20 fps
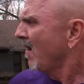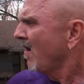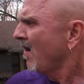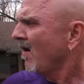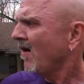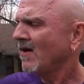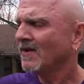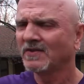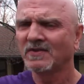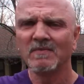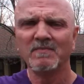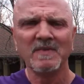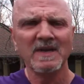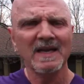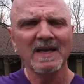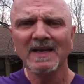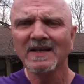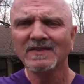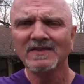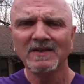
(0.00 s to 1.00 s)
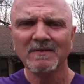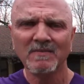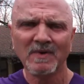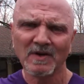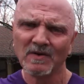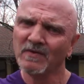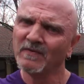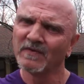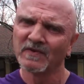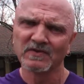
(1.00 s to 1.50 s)
awesome, easy
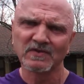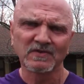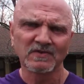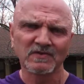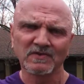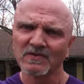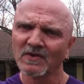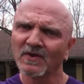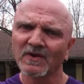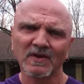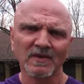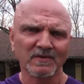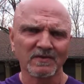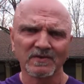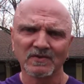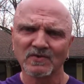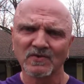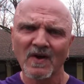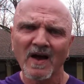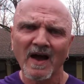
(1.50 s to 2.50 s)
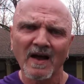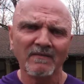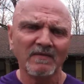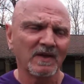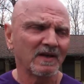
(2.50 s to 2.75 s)
maneuver, circular drive.